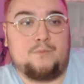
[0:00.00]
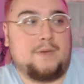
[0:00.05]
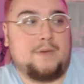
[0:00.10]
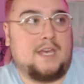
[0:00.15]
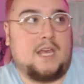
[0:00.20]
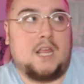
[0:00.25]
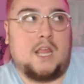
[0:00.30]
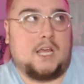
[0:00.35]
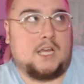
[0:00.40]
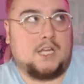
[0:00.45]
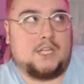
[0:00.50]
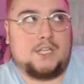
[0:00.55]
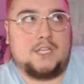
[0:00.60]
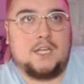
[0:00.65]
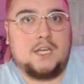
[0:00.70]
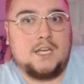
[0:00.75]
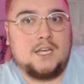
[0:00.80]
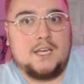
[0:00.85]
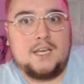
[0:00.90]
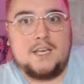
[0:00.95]
being like
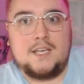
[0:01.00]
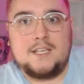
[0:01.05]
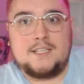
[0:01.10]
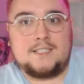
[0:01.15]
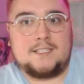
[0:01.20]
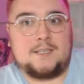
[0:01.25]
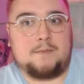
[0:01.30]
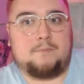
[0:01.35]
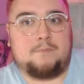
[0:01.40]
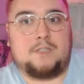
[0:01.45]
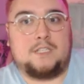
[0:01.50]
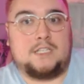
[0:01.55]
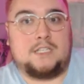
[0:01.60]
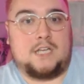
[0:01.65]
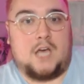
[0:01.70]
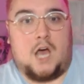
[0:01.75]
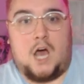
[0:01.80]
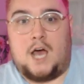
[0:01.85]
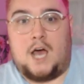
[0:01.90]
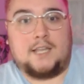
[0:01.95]
some
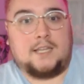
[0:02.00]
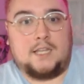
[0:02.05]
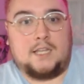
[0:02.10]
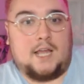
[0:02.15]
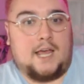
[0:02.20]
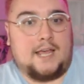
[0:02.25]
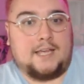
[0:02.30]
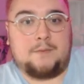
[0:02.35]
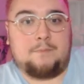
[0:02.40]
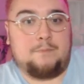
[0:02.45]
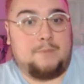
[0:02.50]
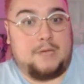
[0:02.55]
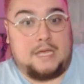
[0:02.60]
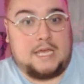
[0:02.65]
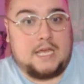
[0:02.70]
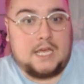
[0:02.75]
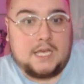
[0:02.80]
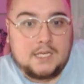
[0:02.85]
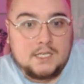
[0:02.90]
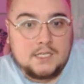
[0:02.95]
godlike
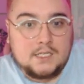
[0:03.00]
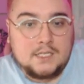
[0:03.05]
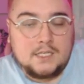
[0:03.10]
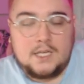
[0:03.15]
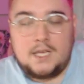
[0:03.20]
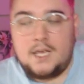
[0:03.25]
being.